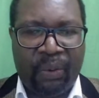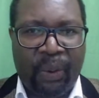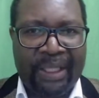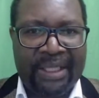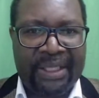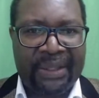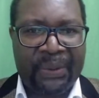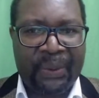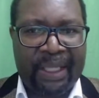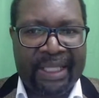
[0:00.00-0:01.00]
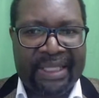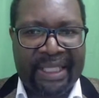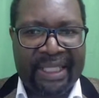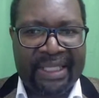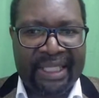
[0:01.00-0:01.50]
Once you are
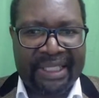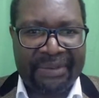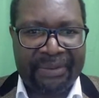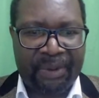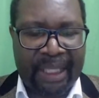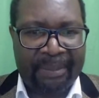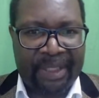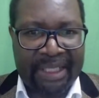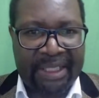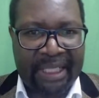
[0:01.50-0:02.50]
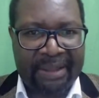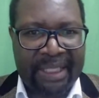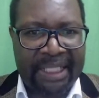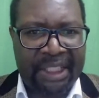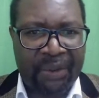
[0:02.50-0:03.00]
successful, I'm just
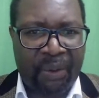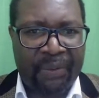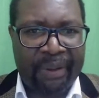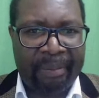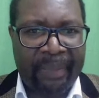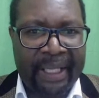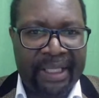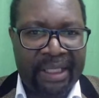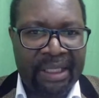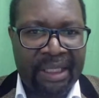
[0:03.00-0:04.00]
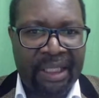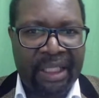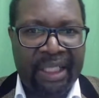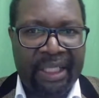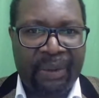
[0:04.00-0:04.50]
touching on the main
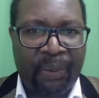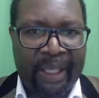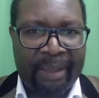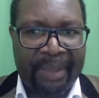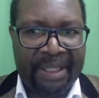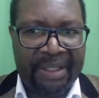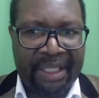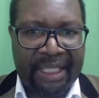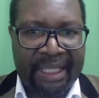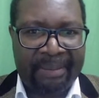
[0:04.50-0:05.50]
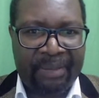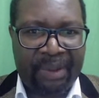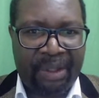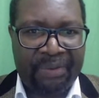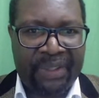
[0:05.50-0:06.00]
requirements
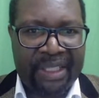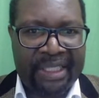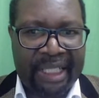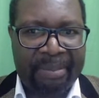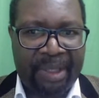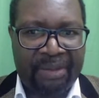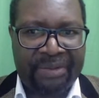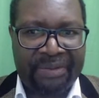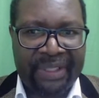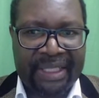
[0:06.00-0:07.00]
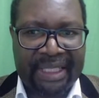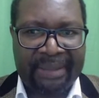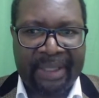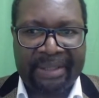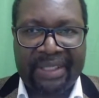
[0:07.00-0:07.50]
of this type of
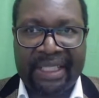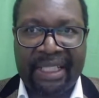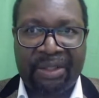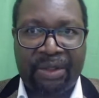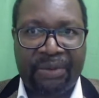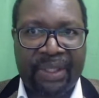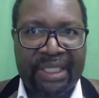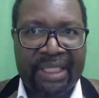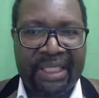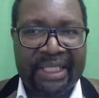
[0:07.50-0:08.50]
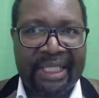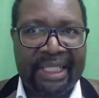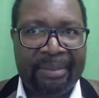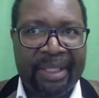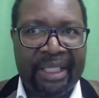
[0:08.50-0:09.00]
visa. I see a lot of questions that are
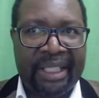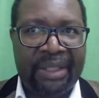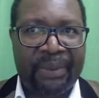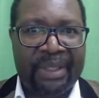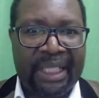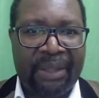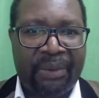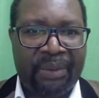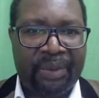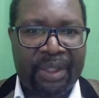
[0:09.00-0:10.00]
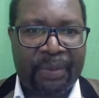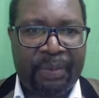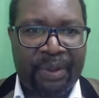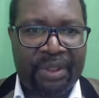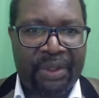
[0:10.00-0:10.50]
coming in, which I will
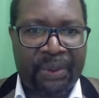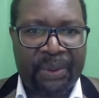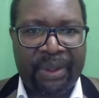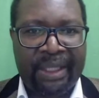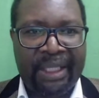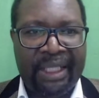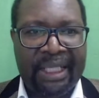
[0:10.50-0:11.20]
respond to